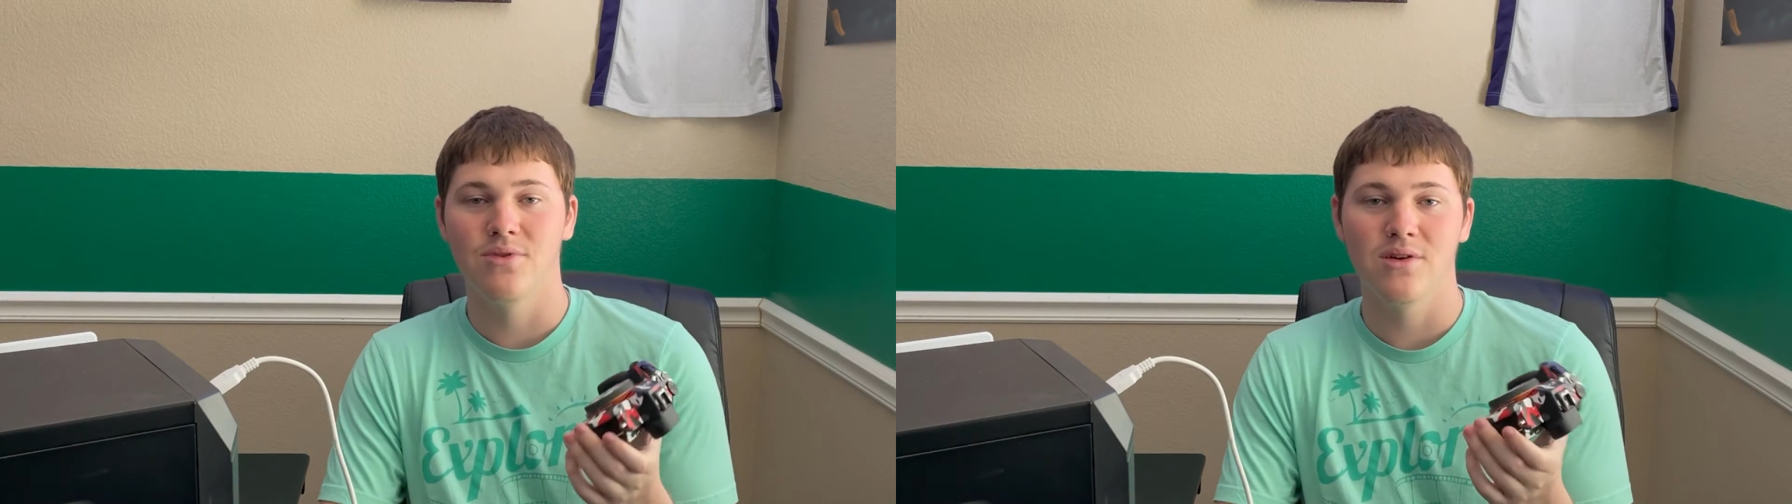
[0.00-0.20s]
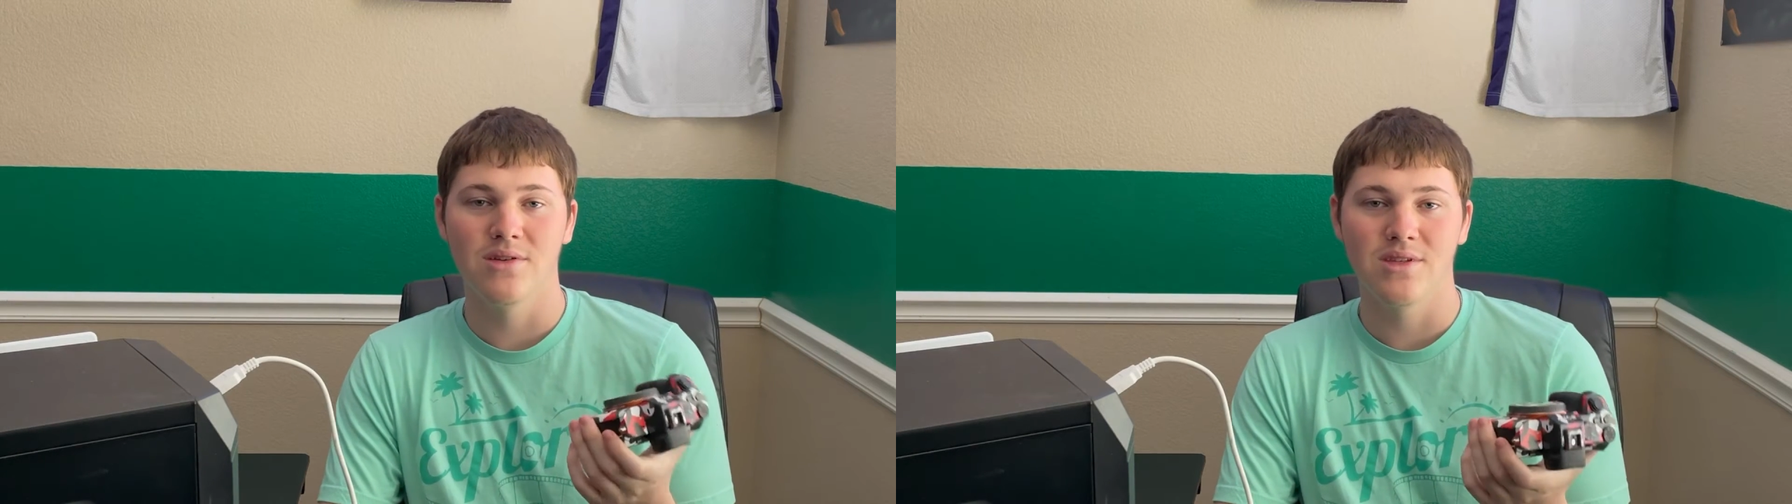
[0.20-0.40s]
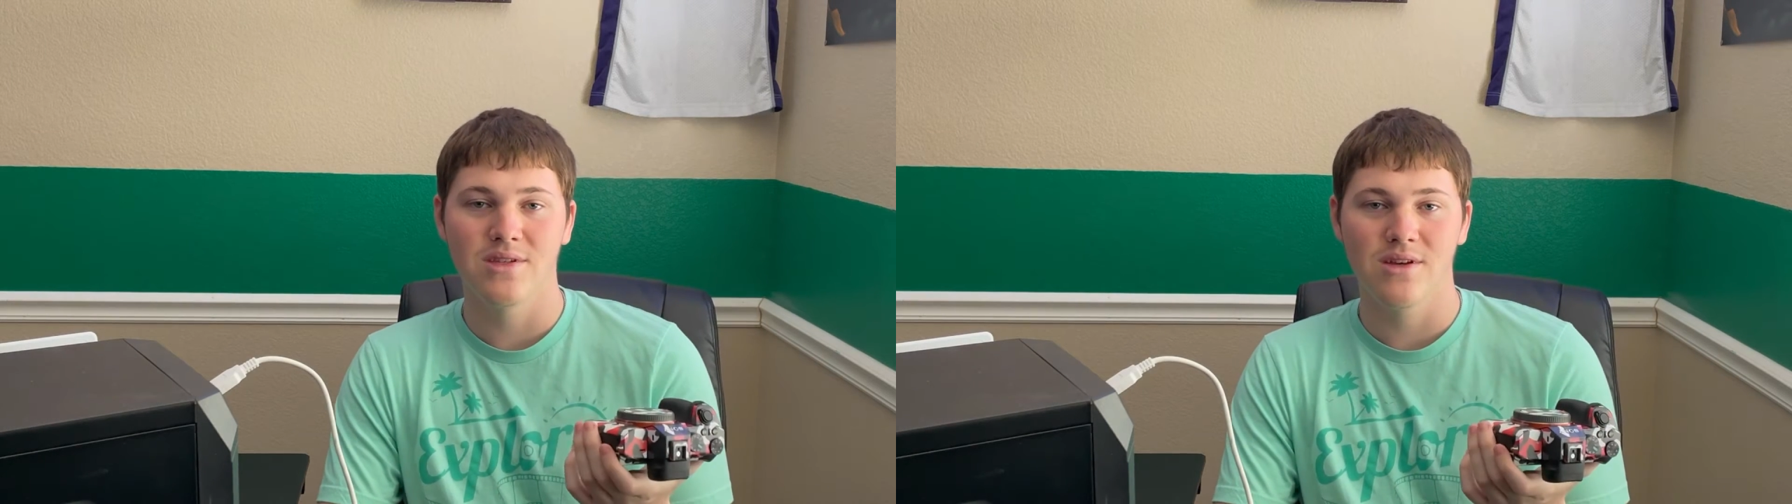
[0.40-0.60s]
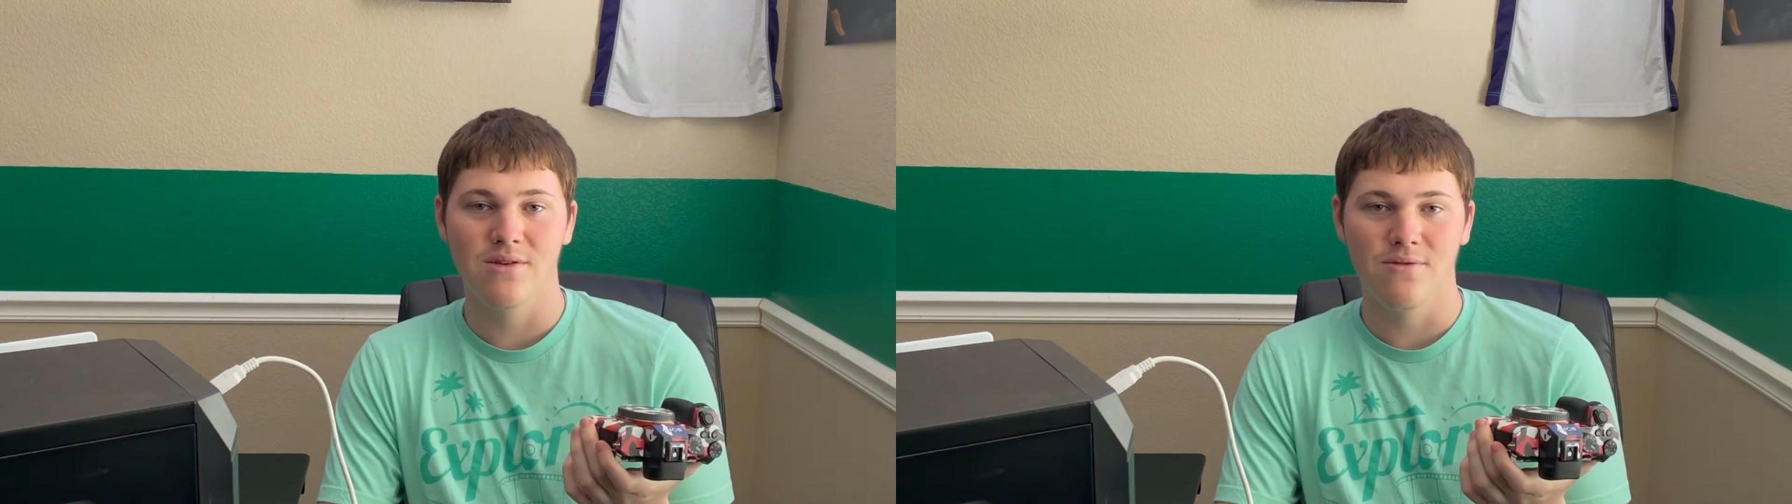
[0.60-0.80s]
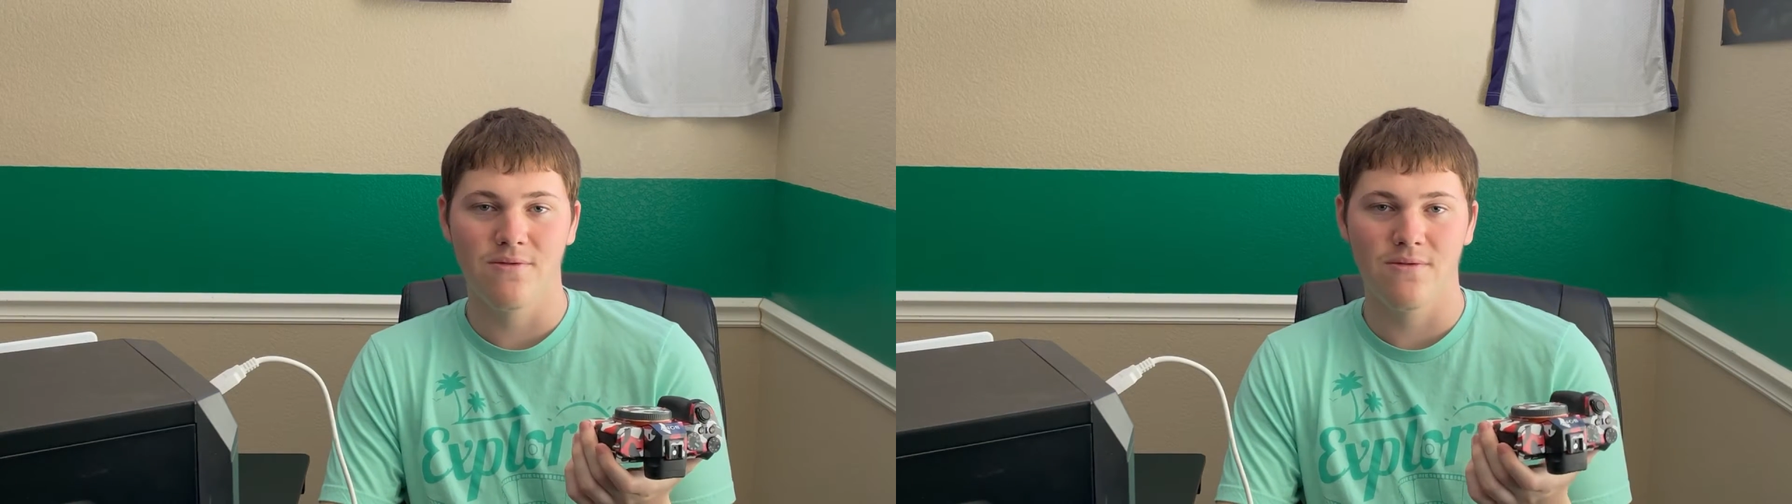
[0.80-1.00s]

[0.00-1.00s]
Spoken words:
part itself,